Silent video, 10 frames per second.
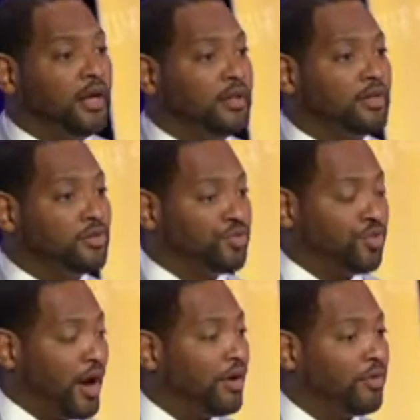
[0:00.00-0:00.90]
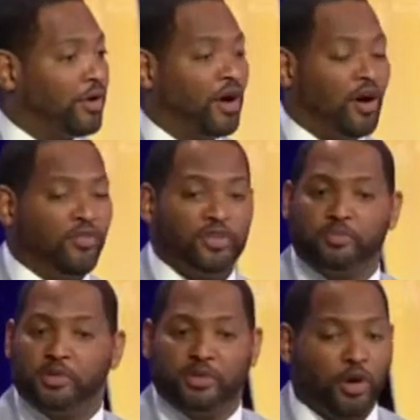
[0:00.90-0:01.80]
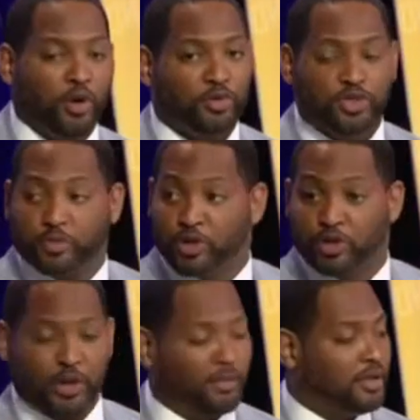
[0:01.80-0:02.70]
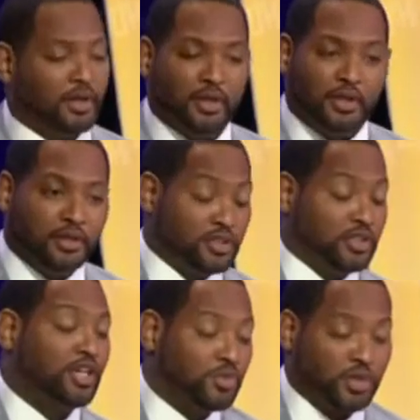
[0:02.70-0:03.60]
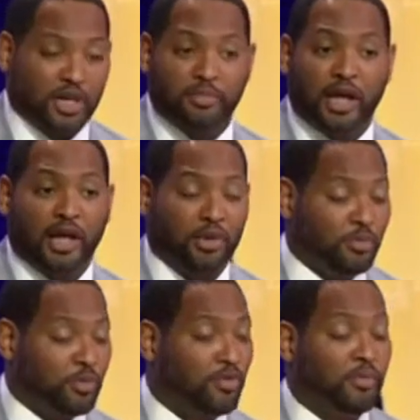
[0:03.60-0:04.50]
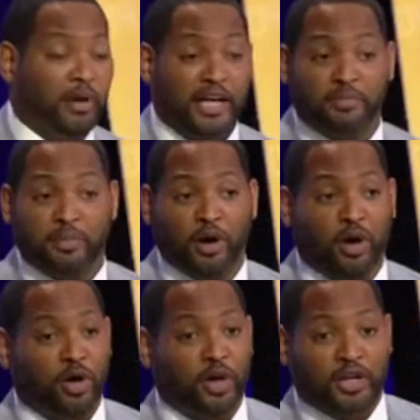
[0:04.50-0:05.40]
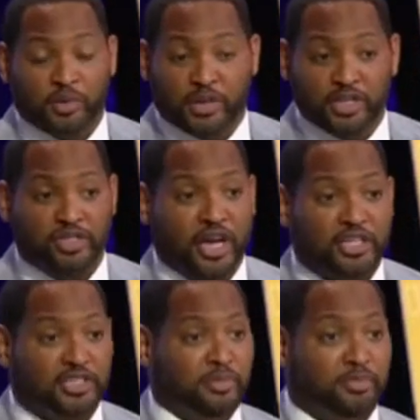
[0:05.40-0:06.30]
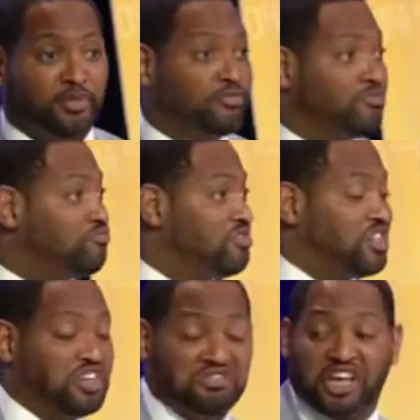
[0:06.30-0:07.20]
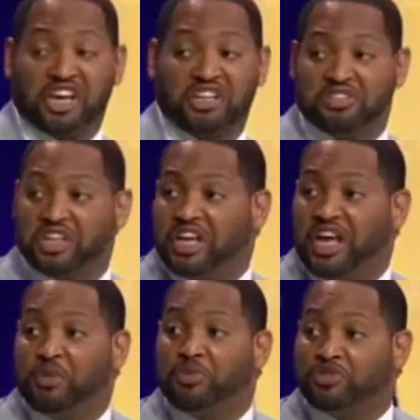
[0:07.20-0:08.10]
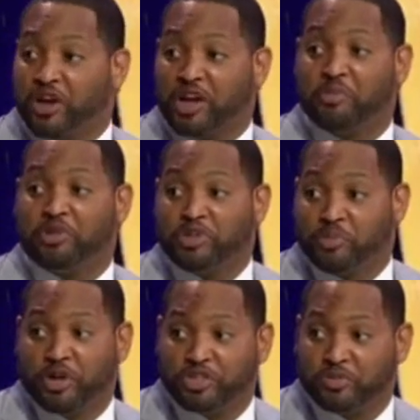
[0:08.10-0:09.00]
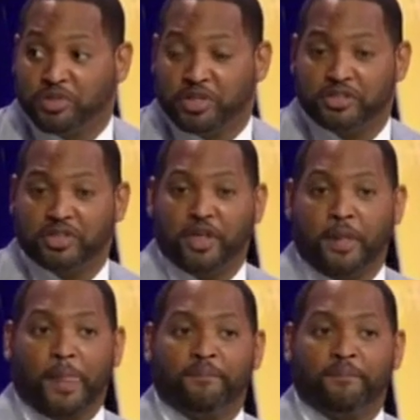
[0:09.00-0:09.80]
and try to run an offense. But no, the Suns would come down. They would move the basketball. They would get shots up in 10 seconds and was trying to put the pressure because